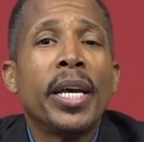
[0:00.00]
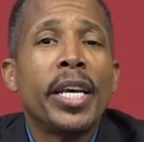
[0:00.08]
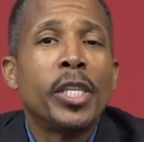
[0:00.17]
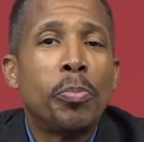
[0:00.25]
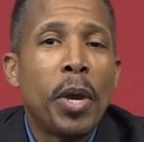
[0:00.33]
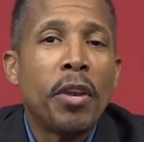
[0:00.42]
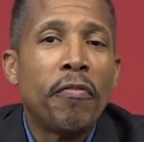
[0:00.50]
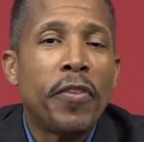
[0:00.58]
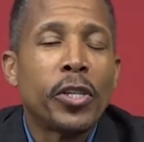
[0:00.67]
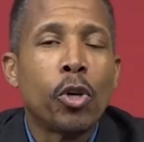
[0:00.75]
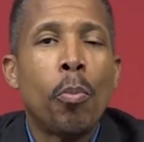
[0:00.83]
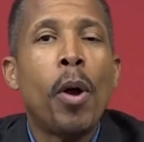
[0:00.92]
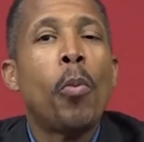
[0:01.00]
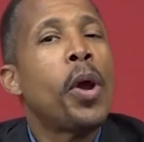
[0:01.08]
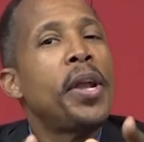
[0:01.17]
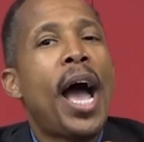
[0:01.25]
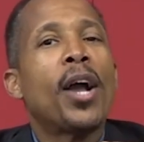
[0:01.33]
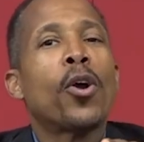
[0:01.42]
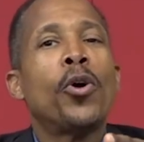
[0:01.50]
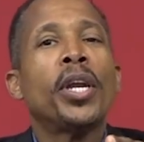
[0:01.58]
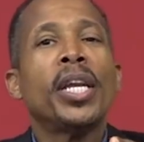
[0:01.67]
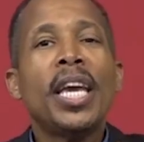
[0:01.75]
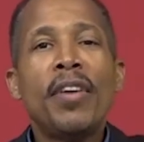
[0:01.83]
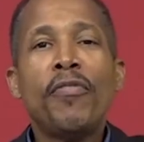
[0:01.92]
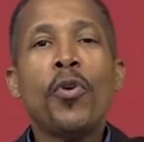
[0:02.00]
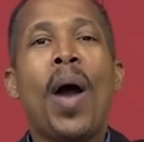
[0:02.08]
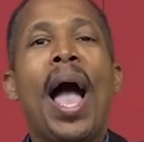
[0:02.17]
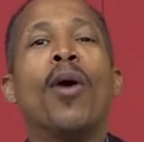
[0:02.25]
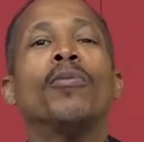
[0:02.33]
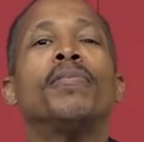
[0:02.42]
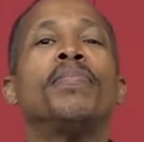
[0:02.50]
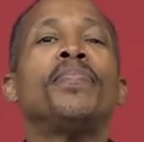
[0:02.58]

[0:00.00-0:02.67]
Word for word: is beneficial, but we're not going to leave you out.